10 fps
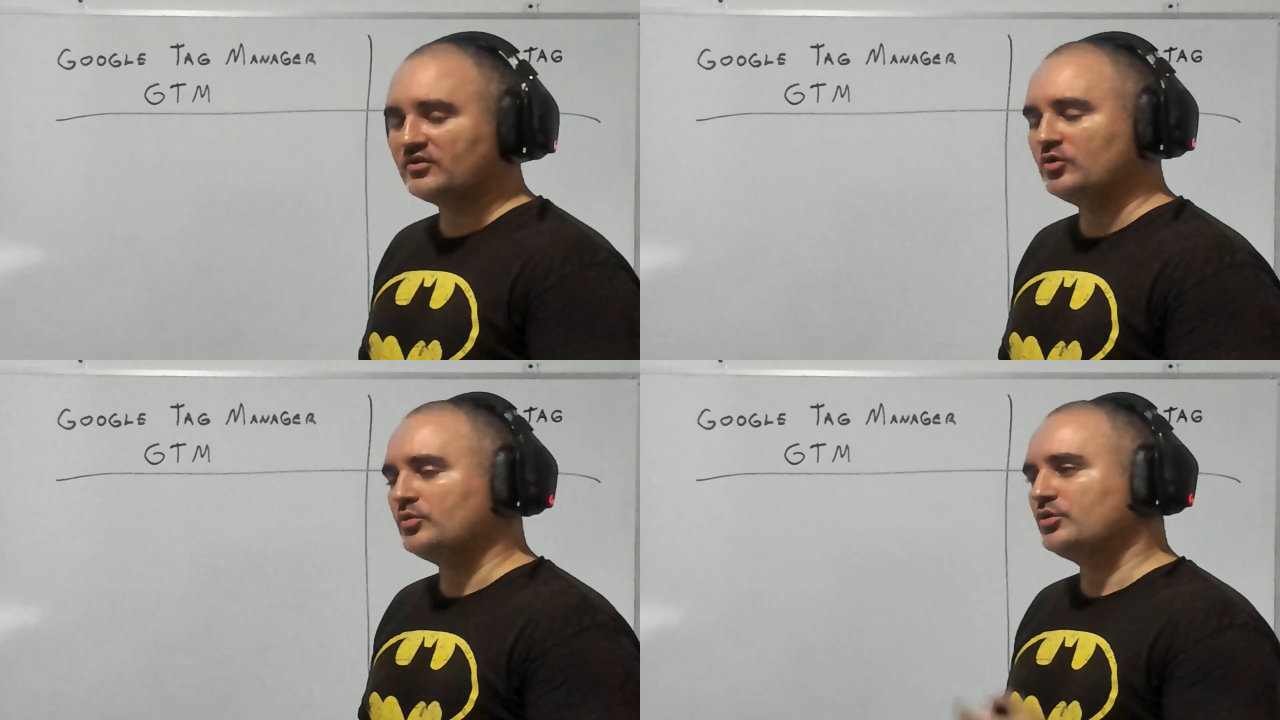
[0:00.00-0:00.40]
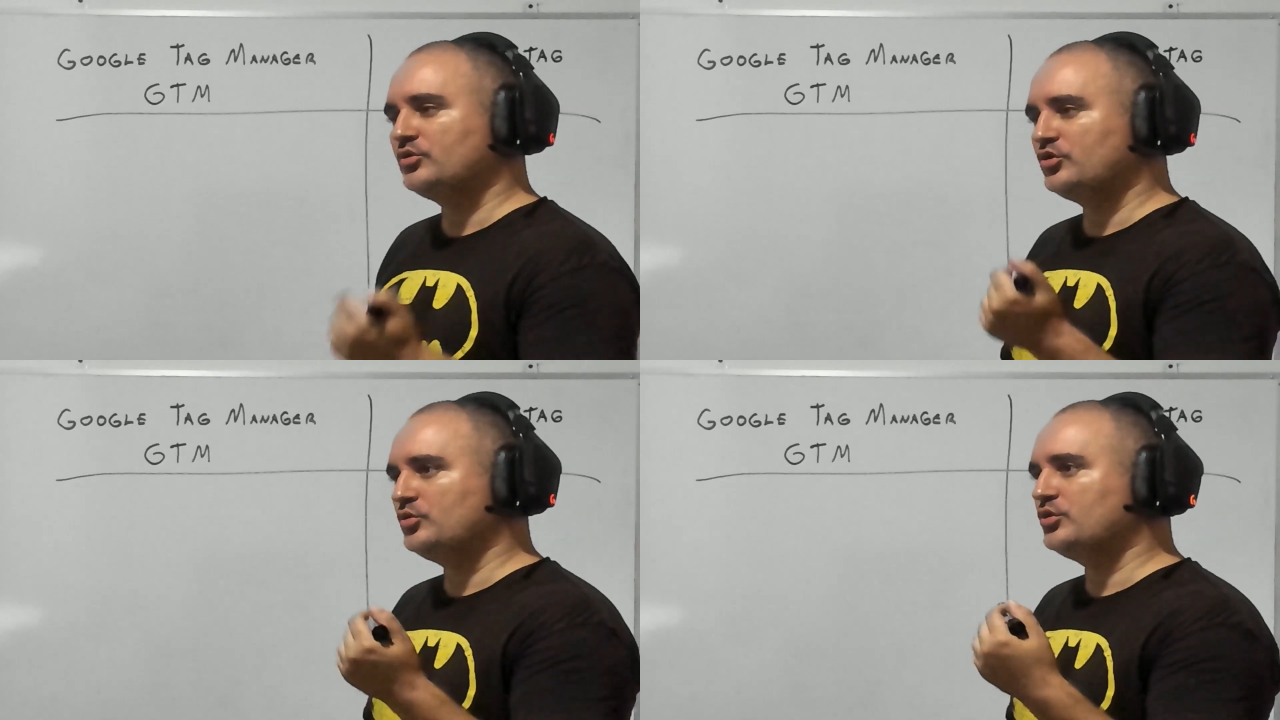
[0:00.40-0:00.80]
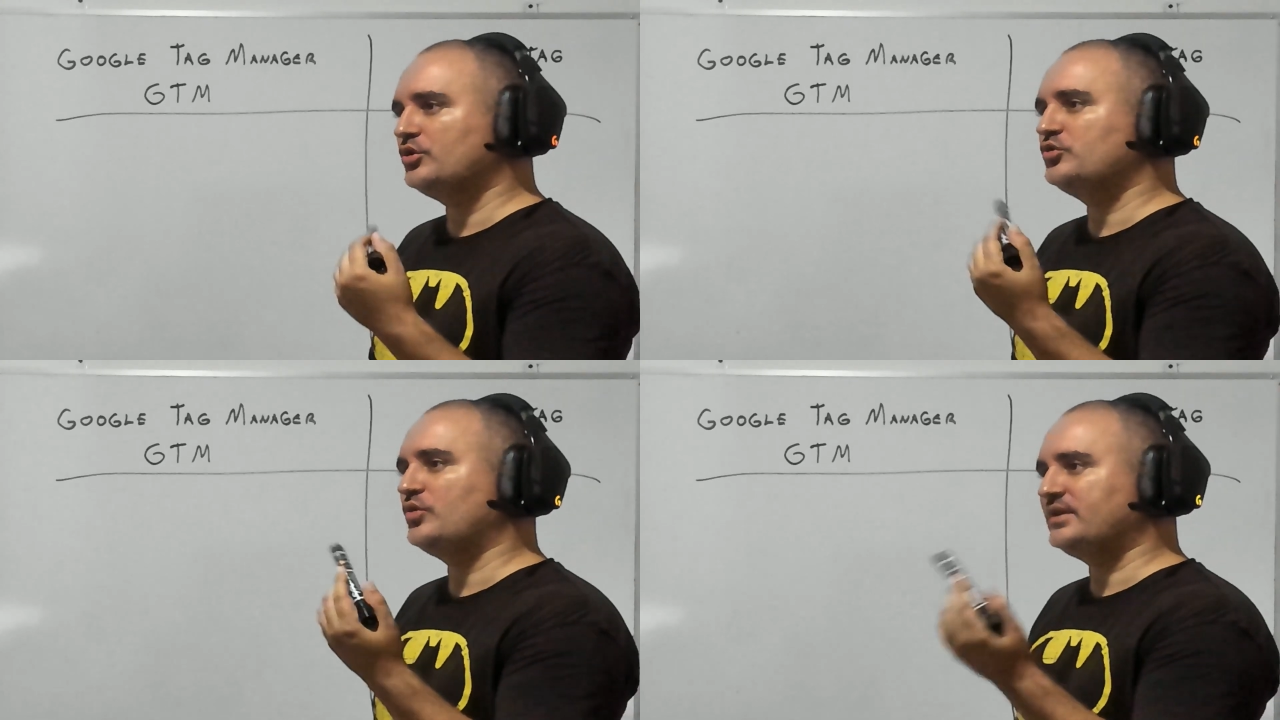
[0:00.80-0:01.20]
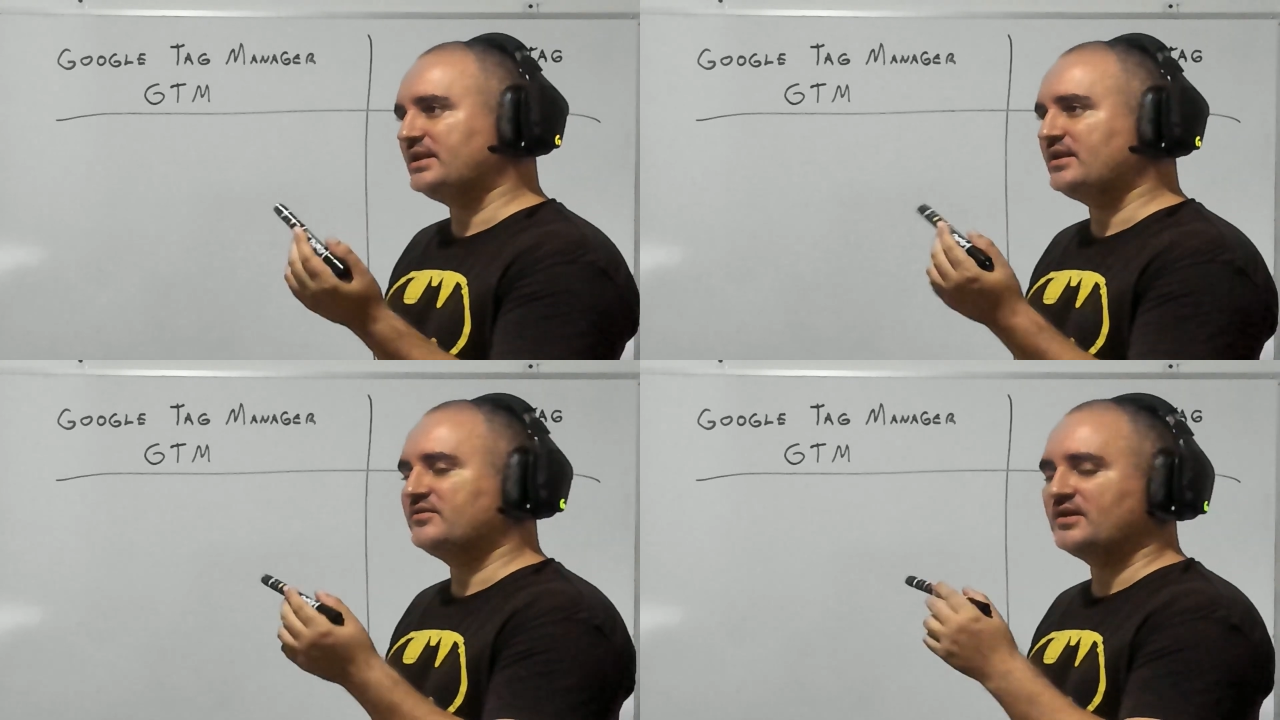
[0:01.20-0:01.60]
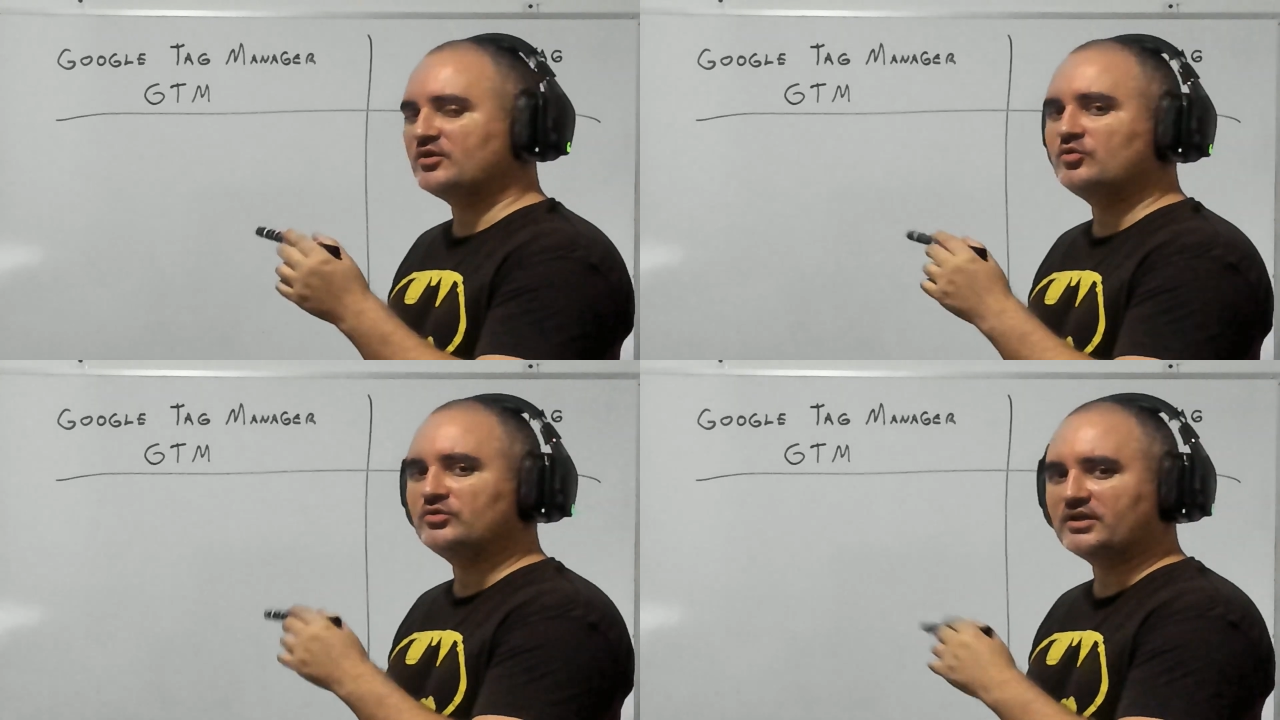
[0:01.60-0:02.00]
You go to
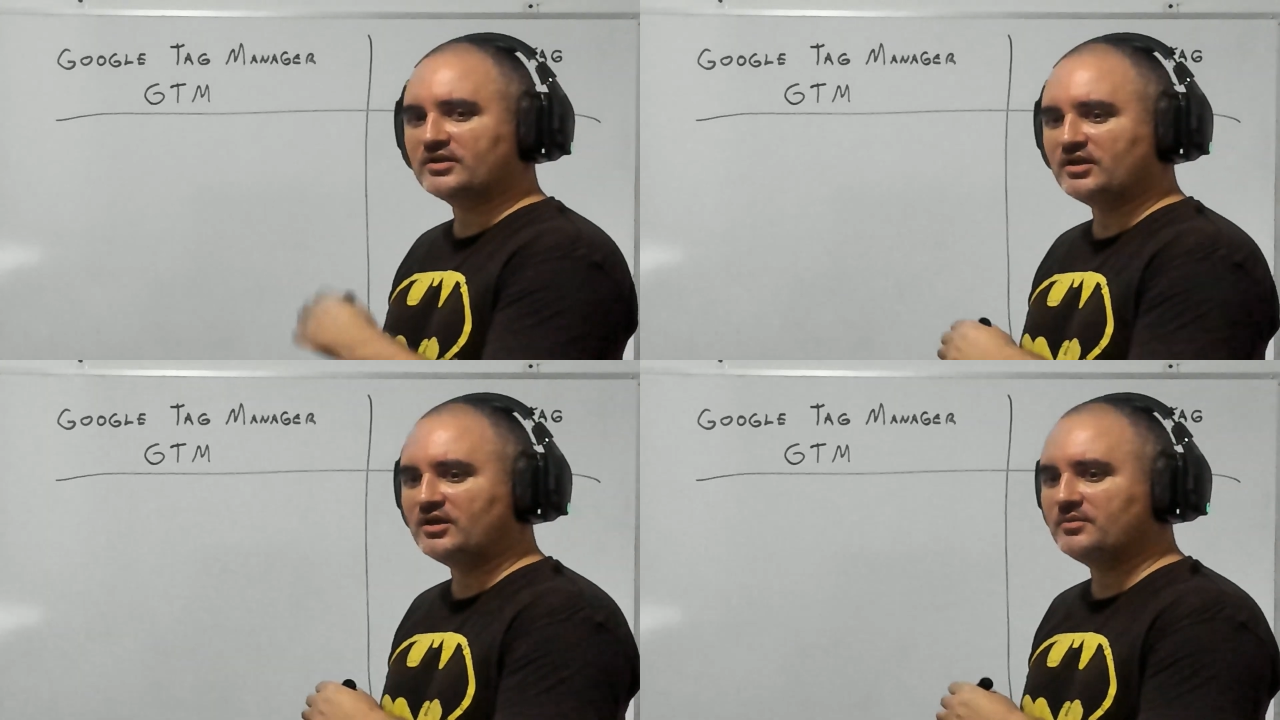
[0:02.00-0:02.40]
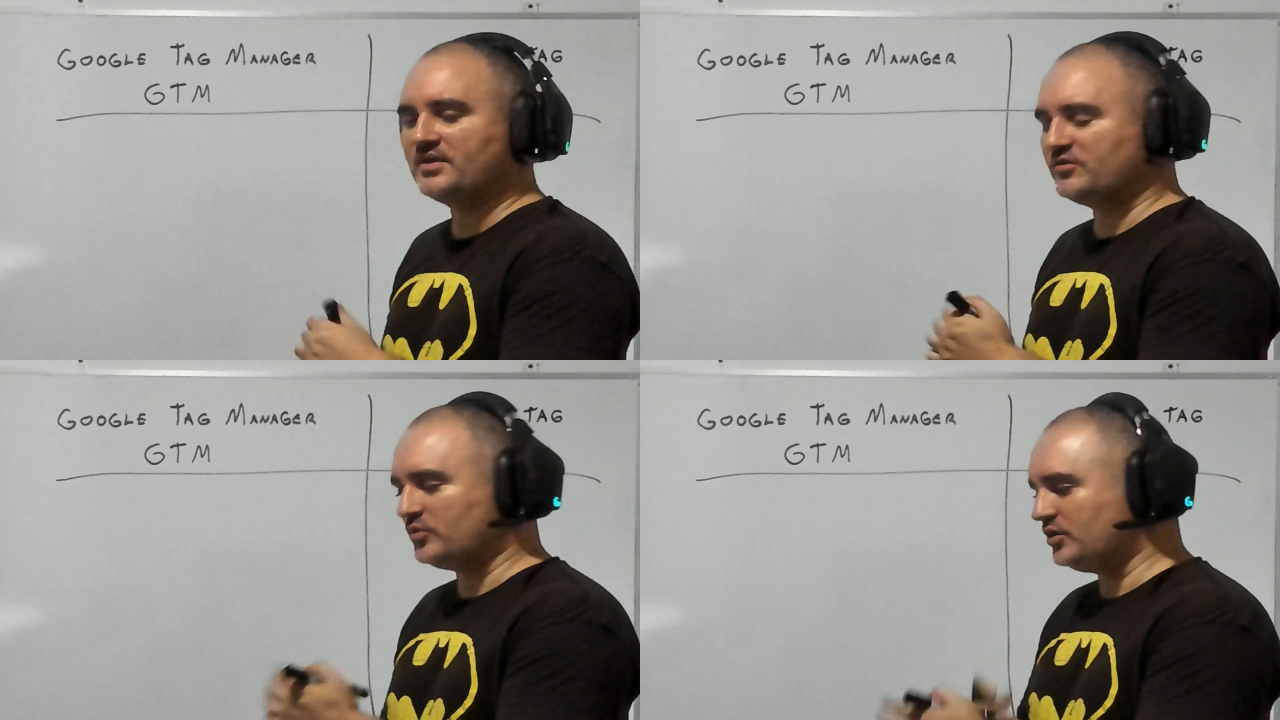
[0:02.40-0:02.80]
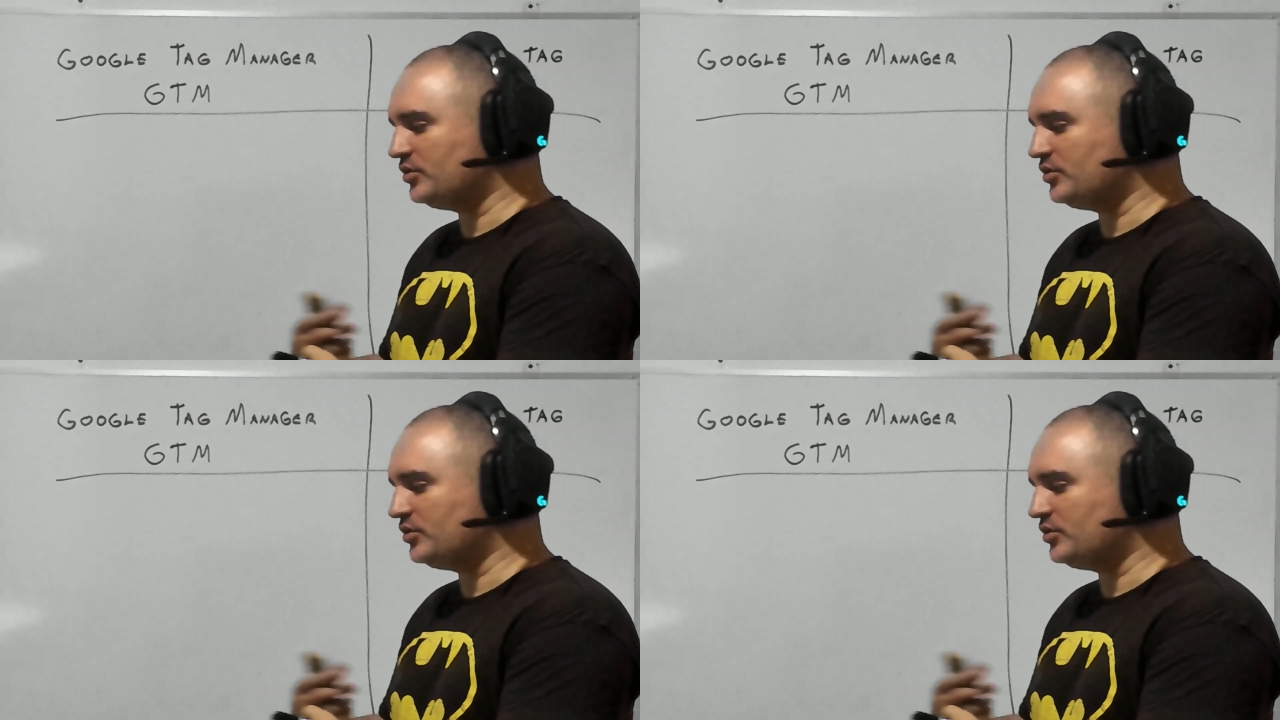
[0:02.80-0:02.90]
analytics.google.com. That's where you